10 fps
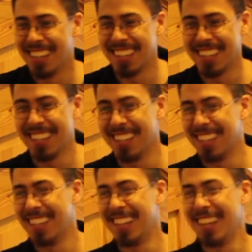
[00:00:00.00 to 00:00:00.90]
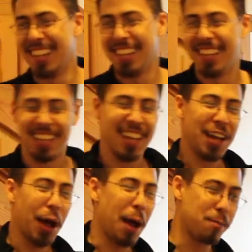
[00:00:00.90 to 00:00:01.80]
This is
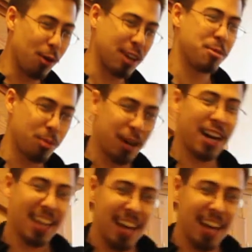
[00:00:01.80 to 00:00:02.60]
boobs. I'm working with what I